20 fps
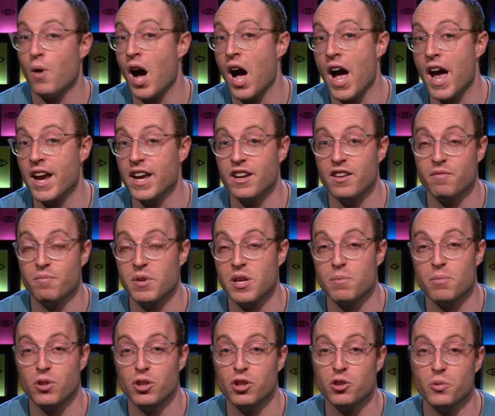mine of
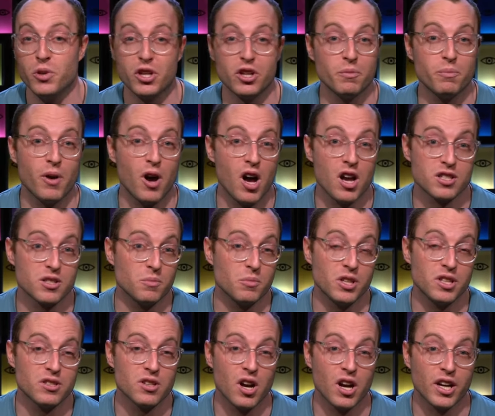people who we could
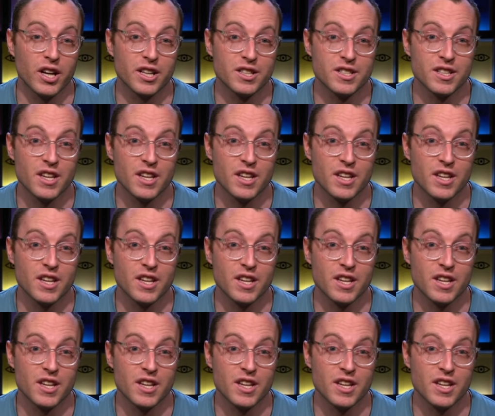possibly target